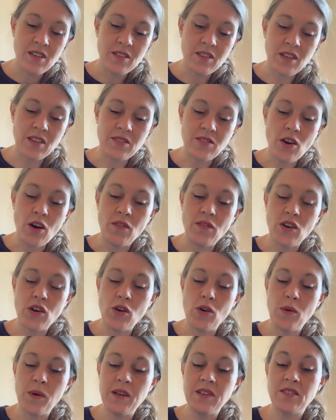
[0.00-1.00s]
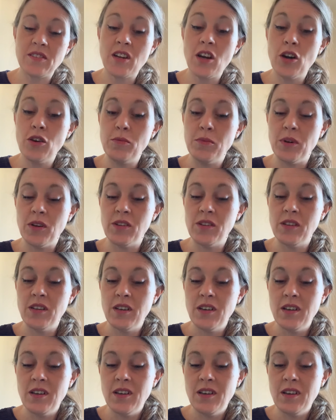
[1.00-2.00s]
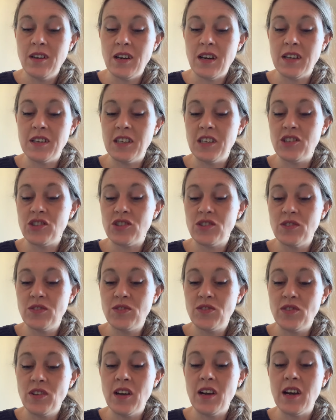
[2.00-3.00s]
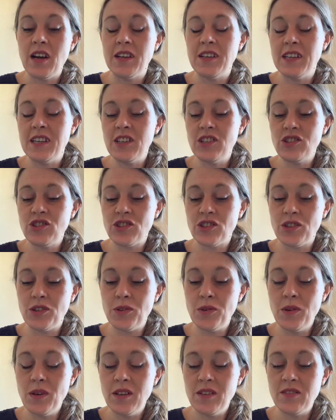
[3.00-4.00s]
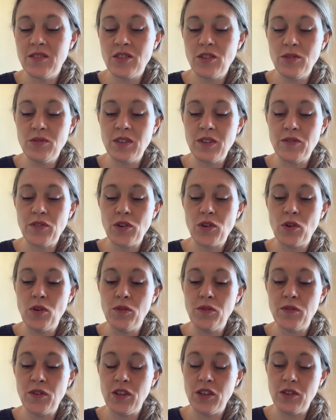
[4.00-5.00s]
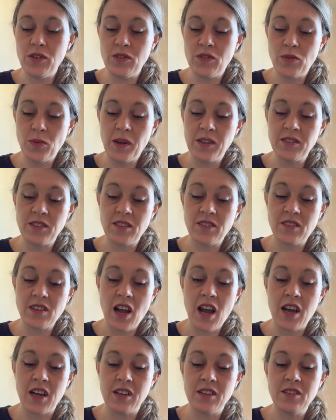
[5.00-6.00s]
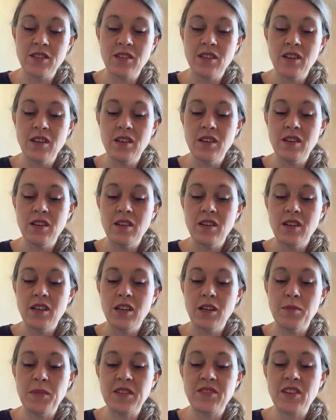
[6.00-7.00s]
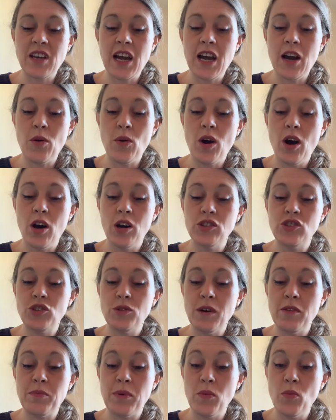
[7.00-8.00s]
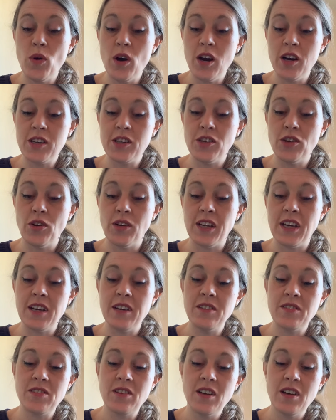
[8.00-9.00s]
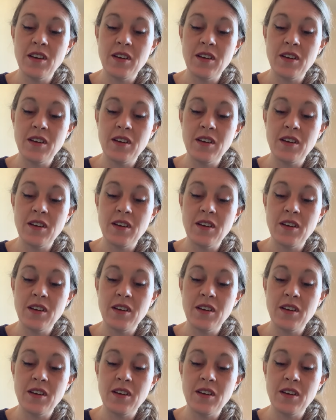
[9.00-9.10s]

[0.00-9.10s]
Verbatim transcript: This oracle is an omen, an issue, an issue too difficult for you to understand, no matter how hard you have been working on it,